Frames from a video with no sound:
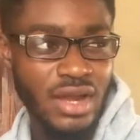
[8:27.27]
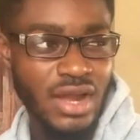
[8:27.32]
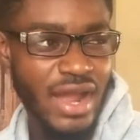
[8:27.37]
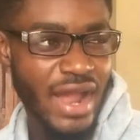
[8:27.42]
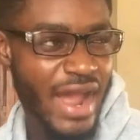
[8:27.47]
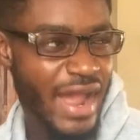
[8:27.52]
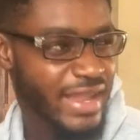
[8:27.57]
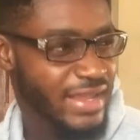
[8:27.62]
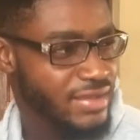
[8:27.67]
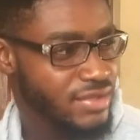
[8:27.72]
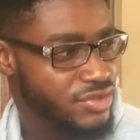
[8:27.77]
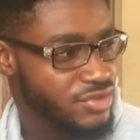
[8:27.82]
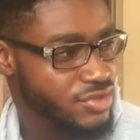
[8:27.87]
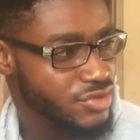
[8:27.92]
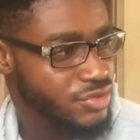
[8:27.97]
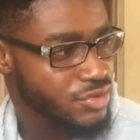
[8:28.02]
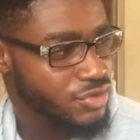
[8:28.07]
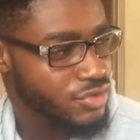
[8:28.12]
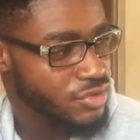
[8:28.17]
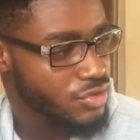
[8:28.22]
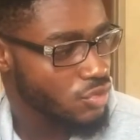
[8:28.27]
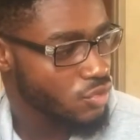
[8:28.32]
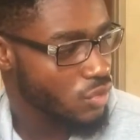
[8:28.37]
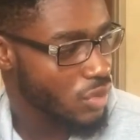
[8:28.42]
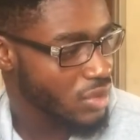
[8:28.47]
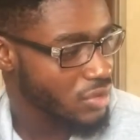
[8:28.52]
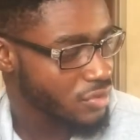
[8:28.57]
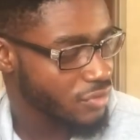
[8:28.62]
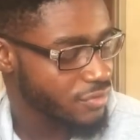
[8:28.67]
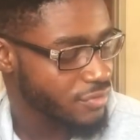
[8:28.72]
I sold
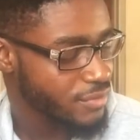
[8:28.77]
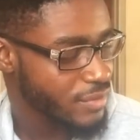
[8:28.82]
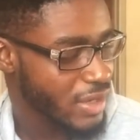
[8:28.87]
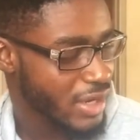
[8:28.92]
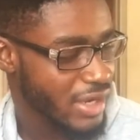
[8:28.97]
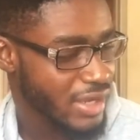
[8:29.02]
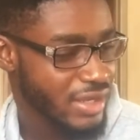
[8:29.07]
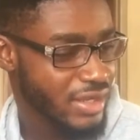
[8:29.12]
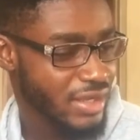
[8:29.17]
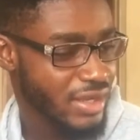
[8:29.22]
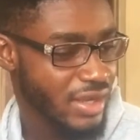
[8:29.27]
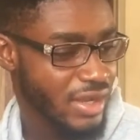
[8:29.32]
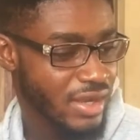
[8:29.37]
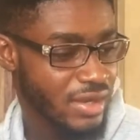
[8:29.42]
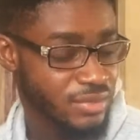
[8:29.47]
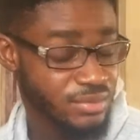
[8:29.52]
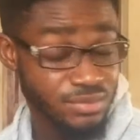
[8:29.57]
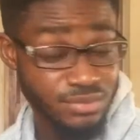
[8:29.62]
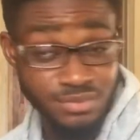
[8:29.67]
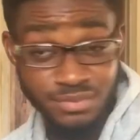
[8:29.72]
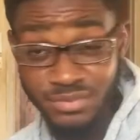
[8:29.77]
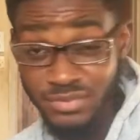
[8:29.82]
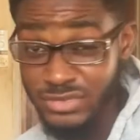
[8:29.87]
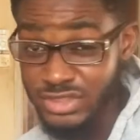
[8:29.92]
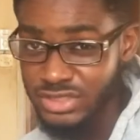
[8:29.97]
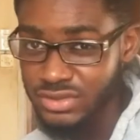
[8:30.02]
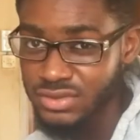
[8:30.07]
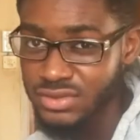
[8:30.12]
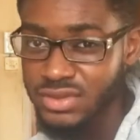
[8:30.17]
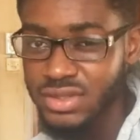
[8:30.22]
one of my
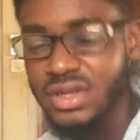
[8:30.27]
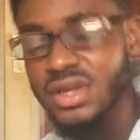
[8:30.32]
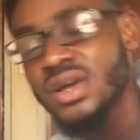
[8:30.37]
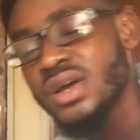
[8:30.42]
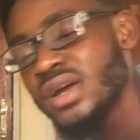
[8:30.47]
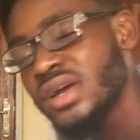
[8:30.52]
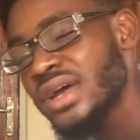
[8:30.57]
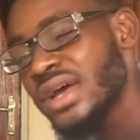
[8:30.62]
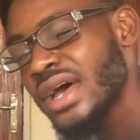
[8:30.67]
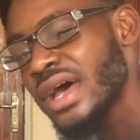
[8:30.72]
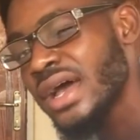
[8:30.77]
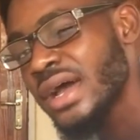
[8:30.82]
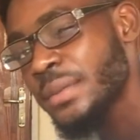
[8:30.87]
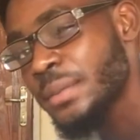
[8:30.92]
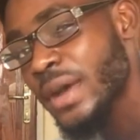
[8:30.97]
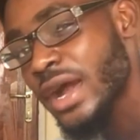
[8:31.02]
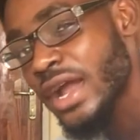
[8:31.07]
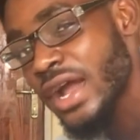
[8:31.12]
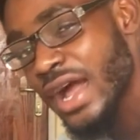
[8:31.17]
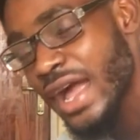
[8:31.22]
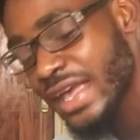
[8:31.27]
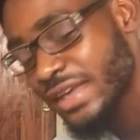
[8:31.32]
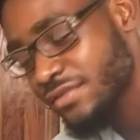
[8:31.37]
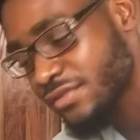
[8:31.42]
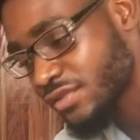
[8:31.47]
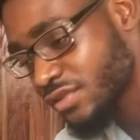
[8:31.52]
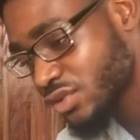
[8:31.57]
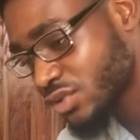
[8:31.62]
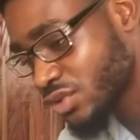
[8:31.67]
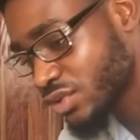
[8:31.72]

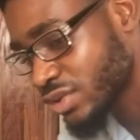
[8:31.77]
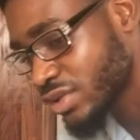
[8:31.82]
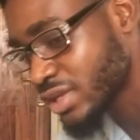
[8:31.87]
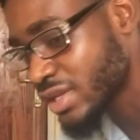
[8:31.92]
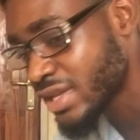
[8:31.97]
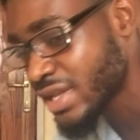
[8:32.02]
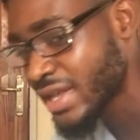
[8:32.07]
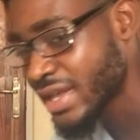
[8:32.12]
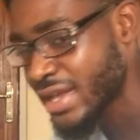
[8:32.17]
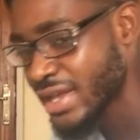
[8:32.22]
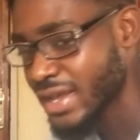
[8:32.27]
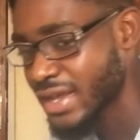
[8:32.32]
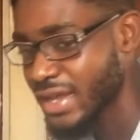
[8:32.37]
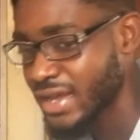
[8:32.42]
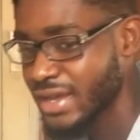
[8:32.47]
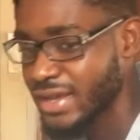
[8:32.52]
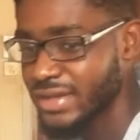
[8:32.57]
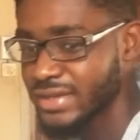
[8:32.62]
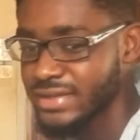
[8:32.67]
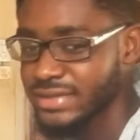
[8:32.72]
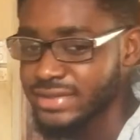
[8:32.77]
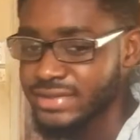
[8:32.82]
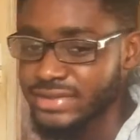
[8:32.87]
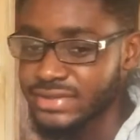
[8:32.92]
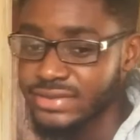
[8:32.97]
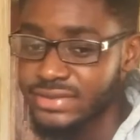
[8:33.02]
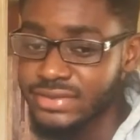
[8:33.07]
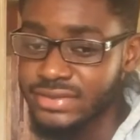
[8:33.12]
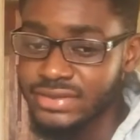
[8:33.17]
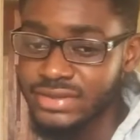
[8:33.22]
iPhone, and
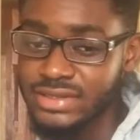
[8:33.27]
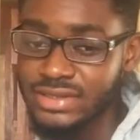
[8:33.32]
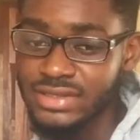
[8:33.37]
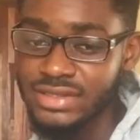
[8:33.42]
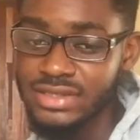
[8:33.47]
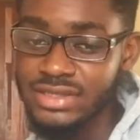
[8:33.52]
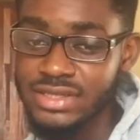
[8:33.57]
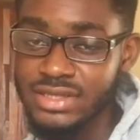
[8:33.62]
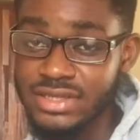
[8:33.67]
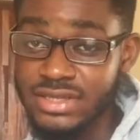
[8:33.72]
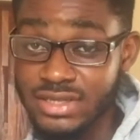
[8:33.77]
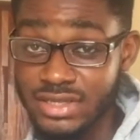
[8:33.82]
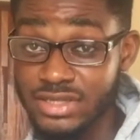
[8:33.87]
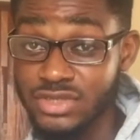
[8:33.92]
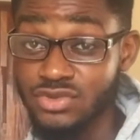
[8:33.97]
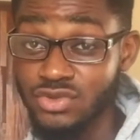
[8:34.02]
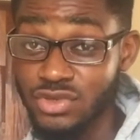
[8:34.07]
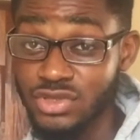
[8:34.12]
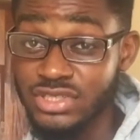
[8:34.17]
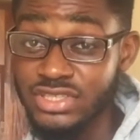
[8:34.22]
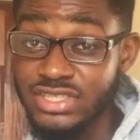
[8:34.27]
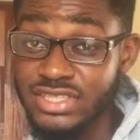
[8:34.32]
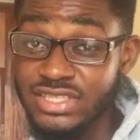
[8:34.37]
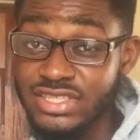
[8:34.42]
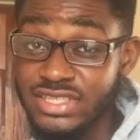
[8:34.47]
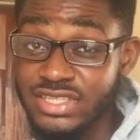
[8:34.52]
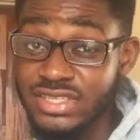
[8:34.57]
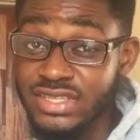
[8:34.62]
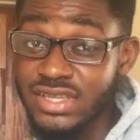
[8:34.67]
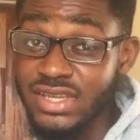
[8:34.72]
it's on
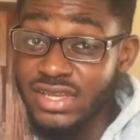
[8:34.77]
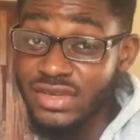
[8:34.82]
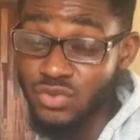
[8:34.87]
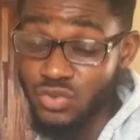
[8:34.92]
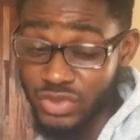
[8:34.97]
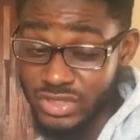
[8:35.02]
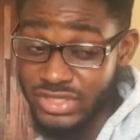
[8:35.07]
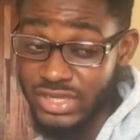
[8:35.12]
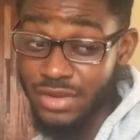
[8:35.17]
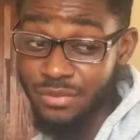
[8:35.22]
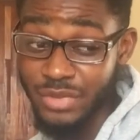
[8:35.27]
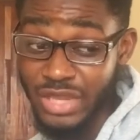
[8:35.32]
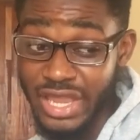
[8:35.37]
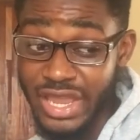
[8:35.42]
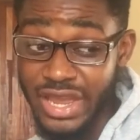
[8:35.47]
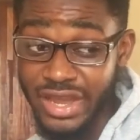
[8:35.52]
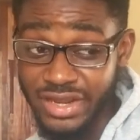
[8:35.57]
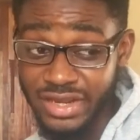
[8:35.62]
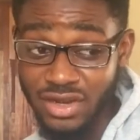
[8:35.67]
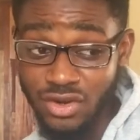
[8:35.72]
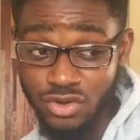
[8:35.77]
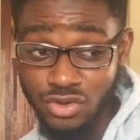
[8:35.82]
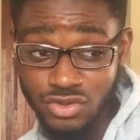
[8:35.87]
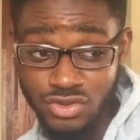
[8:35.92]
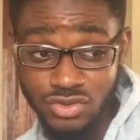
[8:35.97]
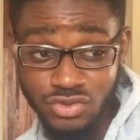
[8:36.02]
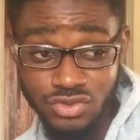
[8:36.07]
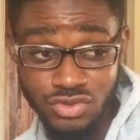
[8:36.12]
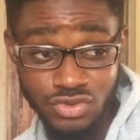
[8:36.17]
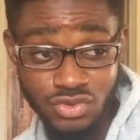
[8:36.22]
Gigi, which I'm in Ghana
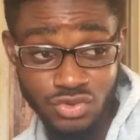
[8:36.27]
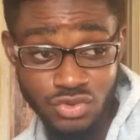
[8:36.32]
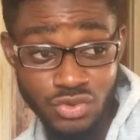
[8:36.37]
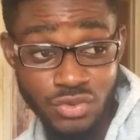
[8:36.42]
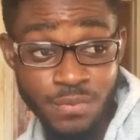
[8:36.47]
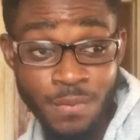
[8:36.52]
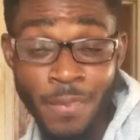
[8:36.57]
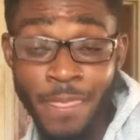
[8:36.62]
also. So